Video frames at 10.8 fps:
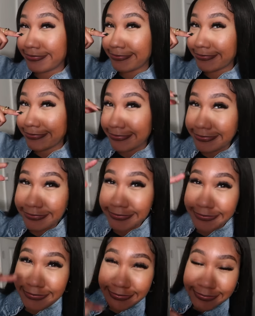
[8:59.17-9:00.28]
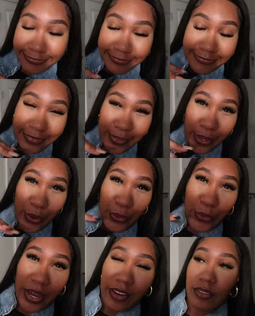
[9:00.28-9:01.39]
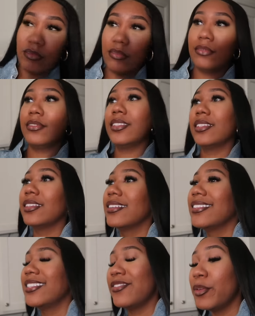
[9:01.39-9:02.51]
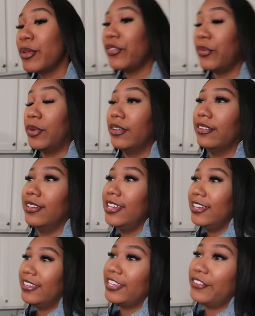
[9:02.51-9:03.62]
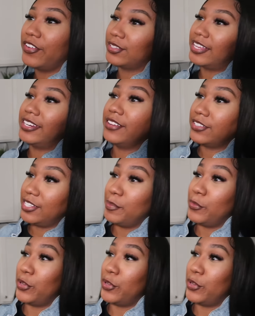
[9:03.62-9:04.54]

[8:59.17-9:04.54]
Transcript: dark. You should put some freckles in there. Run it. Oh my. Tiffany, be for real. You folks ain't never seen me